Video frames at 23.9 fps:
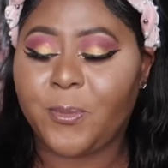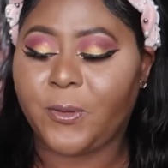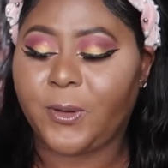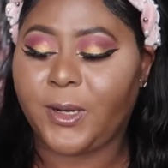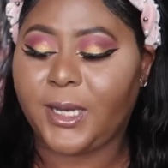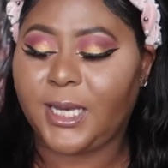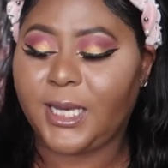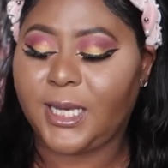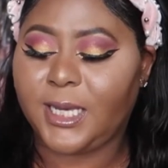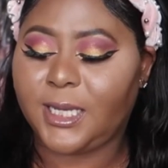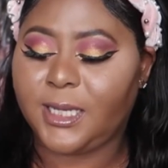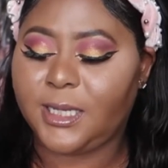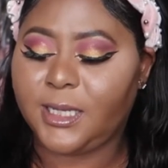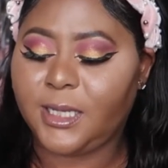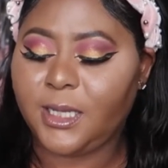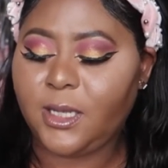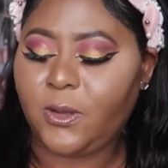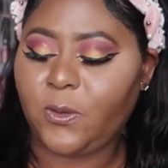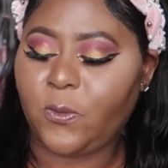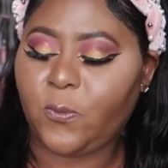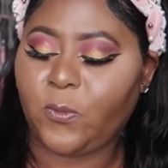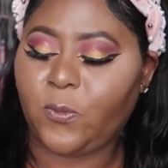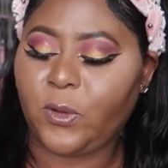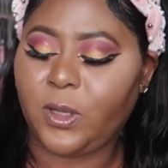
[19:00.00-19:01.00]
brand
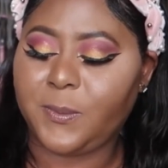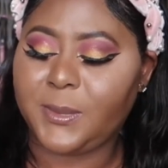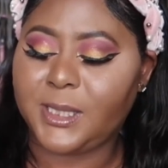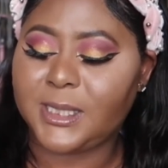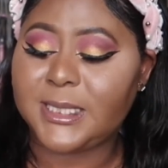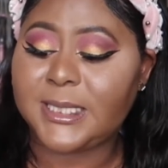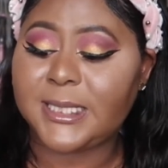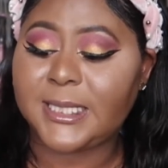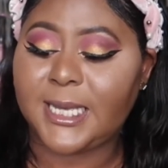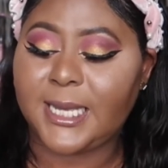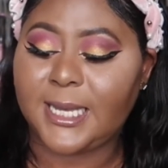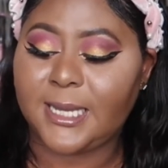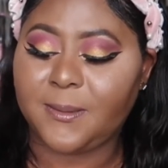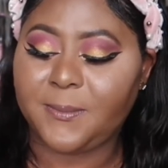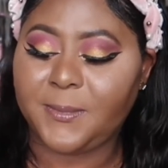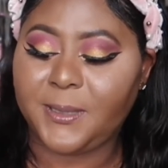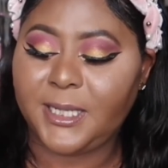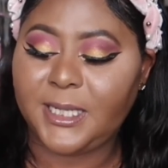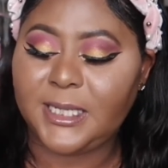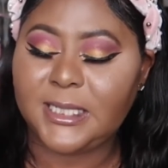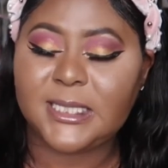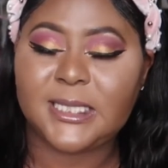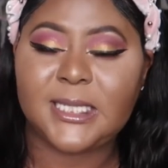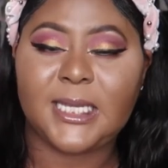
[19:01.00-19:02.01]
women's
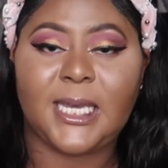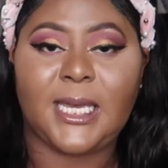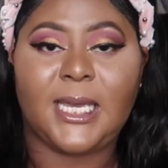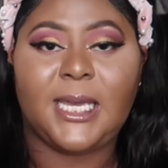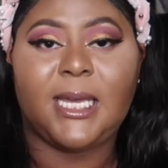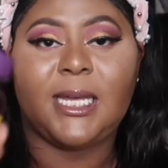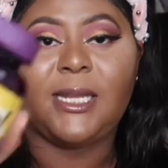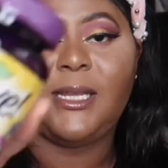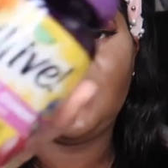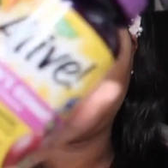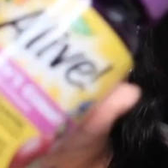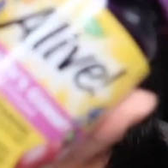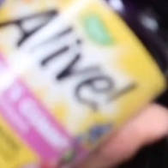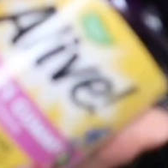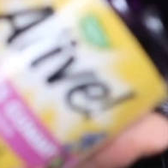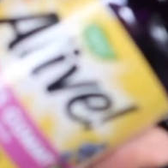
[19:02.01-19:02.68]
gummies and these are